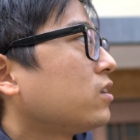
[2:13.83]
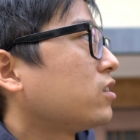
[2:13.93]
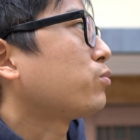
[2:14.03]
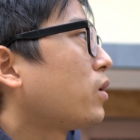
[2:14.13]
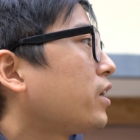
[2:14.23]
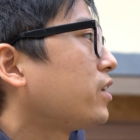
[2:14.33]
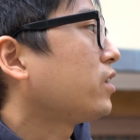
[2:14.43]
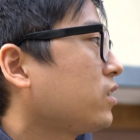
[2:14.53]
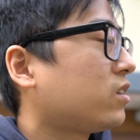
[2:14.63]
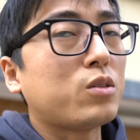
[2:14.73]
It's my
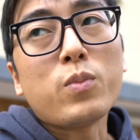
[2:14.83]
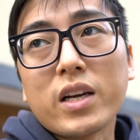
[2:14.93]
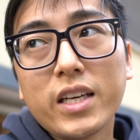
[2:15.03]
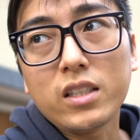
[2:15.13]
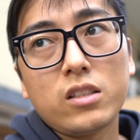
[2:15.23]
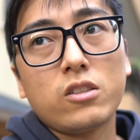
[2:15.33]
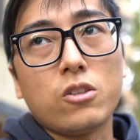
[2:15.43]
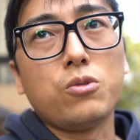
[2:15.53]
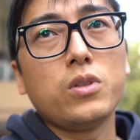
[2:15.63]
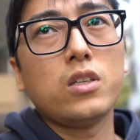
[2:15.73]
guess,
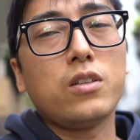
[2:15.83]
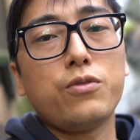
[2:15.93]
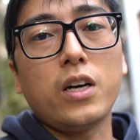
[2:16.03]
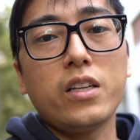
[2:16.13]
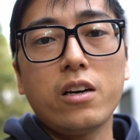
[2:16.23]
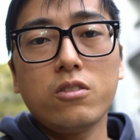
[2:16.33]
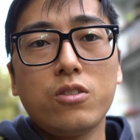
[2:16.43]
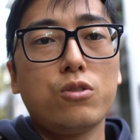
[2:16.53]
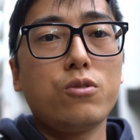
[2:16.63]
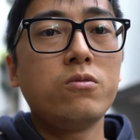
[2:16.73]
so we're gonna find out
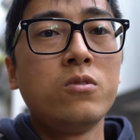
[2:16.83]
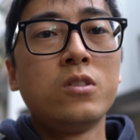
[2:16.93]
soon.